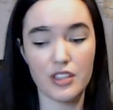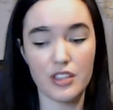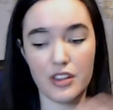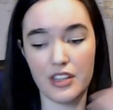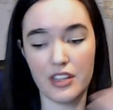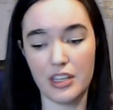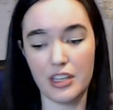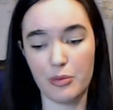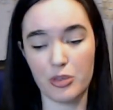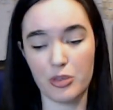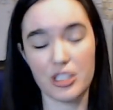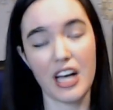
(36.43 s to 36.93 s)

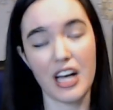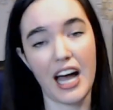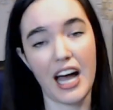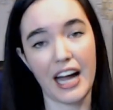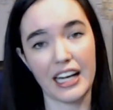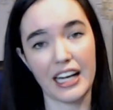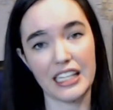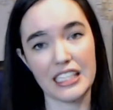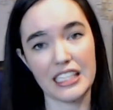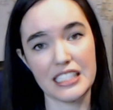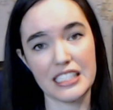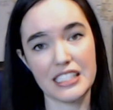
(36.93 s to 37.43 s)
the
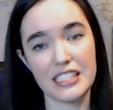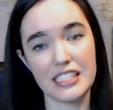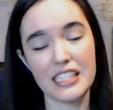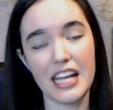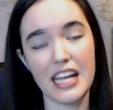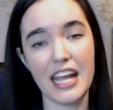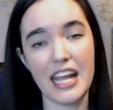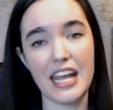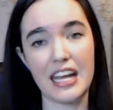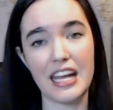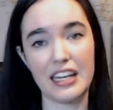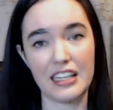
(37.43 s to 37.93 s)
protagonist
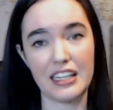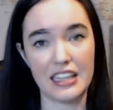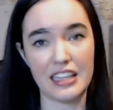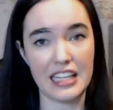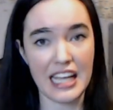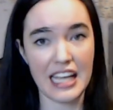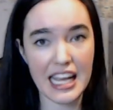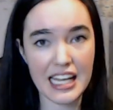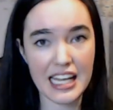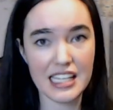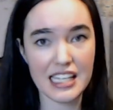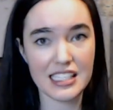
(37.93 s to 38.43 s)
and the
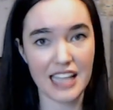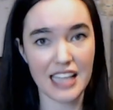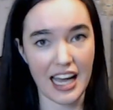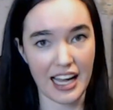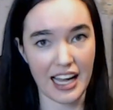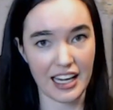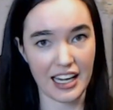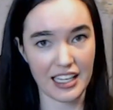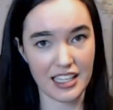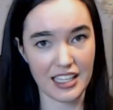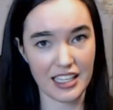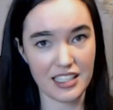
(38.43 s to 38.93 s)

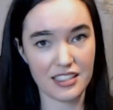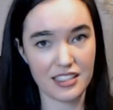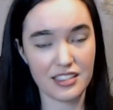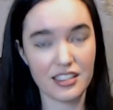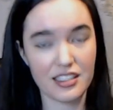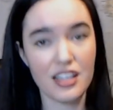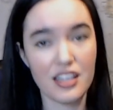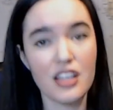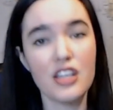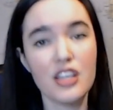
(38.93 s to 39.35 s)
antagonist.